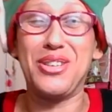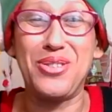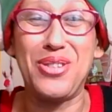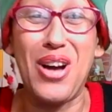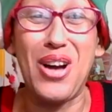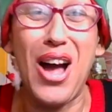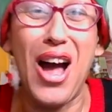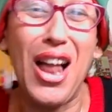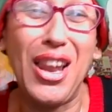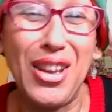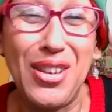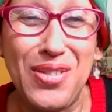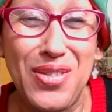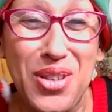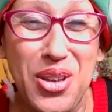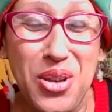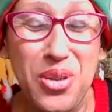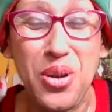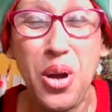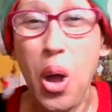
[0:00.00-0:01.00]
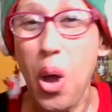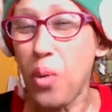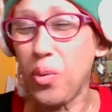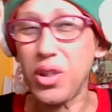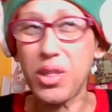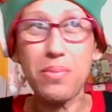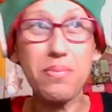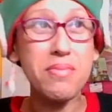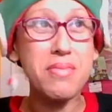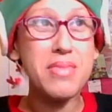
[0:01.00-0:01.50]
to all of you
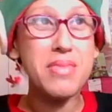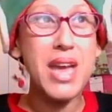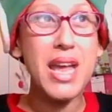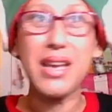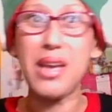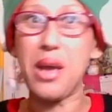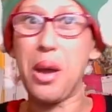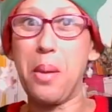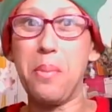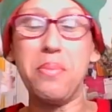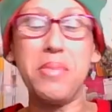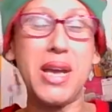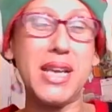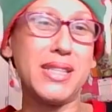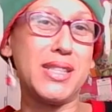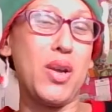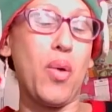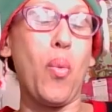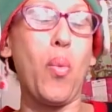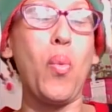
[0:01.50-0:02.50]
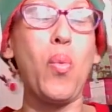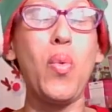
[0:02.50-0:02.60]
with many amazing,